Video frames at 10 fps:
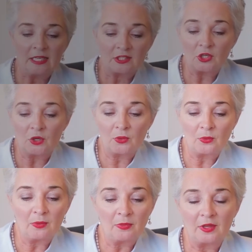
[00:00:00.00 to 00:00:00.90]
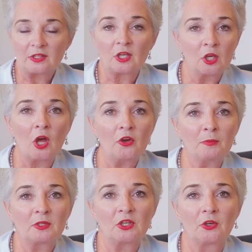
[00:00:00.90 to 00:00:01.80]
So there's a lot of
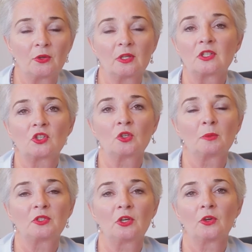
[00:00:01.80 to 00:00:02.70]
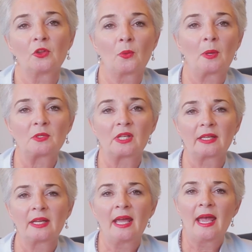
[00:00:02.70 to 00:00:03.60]
material, additional material on the
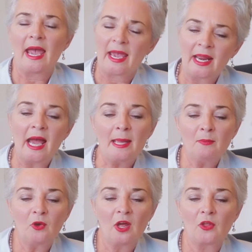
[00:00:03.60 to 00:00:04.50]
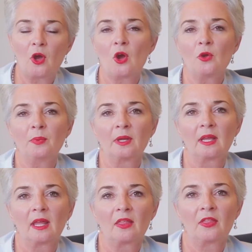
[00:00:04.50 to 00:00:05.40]
website, and I am rather
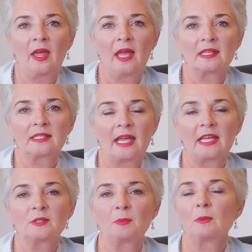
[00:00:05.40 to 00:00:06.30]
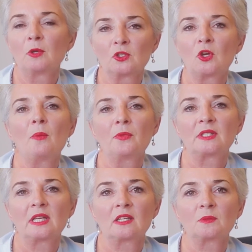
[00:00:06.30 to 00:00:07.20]
hoping that as people adopt the
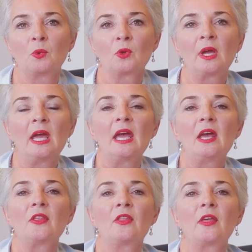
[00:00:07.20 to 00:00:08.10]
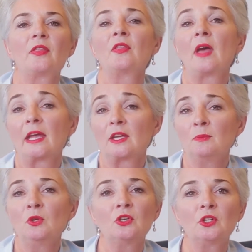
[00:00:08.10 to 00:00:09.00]
textbook that a
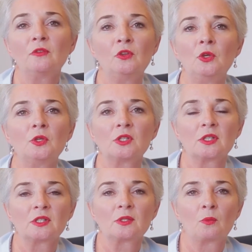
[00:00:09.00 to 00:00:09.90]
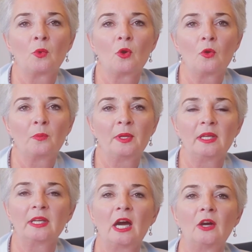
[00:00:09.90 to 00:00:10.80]
community of users will be
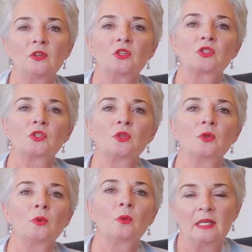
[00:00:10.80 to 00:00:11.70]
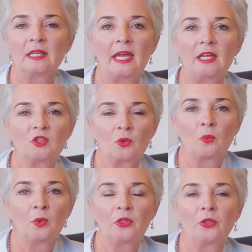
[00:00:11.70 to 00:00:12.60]
encouraged to engage
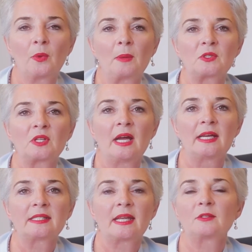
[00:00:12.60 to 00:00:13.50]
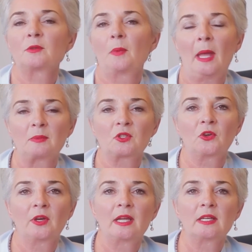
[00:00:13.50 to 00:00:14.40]
with the website, to perhaps
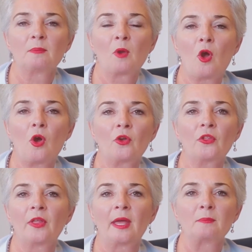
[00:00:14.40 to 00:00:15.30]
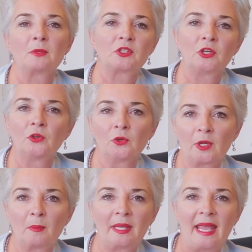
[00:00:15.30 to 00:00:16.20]
create a blog that material
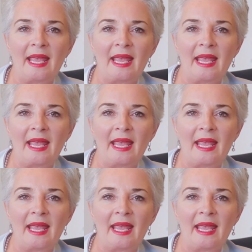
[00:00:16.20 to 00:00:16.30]
can be